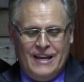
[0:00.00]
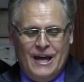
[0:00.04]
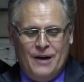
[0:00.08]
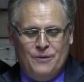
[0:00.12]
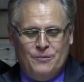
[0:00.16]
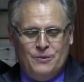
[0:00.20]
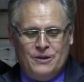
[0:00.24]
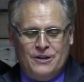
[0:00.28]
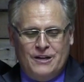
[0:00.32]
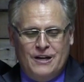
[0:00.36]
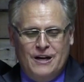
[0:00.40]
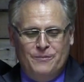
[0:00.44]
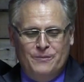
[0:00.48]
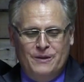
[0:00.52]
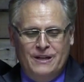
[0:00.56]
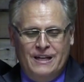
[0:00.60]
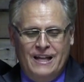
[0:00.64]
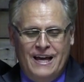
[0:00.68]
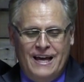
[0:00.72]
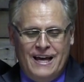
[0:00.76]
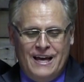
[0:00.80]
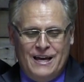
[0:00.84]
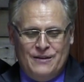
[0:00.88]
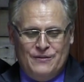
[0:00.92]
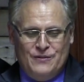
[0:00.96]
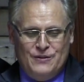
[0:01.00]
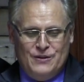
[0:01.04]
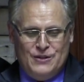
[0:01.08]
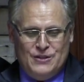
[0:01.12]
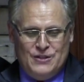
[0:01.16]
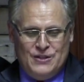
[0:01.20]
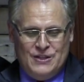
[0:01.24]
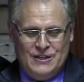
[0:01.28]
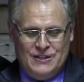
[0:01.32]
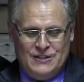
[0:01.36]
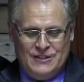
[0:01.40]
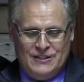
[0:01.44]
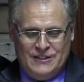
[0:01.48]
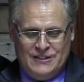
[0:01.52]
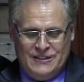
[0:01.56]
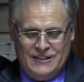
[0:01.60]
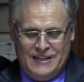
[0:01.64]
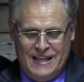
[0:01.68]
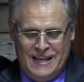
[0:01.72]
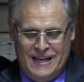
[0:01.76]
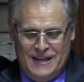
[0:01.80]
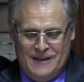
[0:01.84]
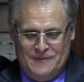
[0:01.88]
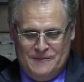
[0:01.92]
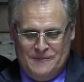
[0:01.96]
That I would come alive in Jesus'
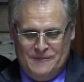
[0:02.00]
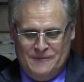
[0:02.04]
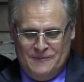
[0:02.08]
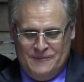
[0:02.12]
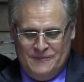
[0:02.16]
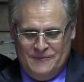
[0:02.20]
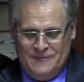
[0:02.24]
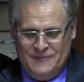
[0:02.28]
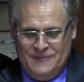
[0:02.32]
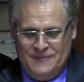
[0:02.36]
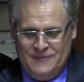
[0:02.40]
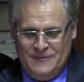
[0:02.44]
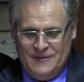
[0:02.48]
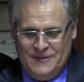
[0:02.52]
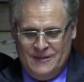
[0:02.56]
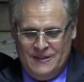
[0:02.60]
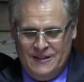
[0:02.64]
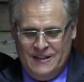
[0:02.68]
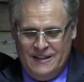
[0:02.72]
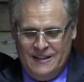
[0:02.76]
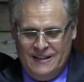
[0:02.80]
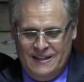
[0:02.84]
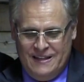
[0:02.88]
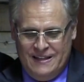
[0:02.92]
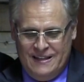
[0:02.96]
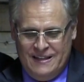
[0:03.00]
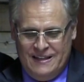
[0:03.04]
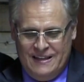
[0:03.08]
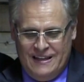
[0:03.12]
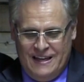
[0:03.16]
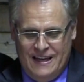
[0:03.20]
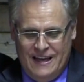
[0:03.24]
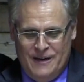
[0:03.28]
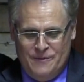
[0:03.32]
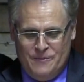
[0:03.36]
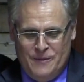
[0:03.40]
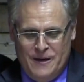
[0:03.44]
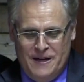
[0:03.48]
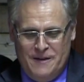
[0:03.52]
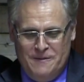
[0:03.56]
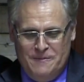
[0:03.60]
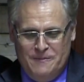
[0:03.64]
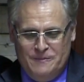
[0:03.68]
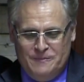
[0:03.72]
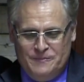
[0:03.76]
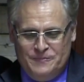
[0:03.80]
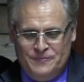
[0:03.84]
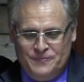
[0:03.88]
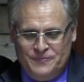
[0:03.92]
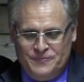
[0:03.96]
name.
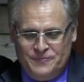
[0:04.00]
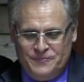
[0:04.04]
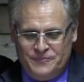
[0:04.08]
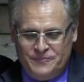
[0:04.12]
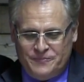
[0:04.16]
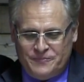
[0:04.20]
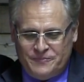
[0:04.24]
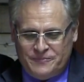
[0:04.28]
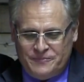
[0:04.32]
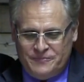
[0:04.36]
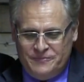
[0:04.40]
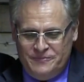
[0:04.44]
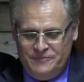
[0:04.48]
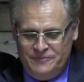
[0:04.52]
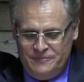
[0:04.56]
Amen? Amen.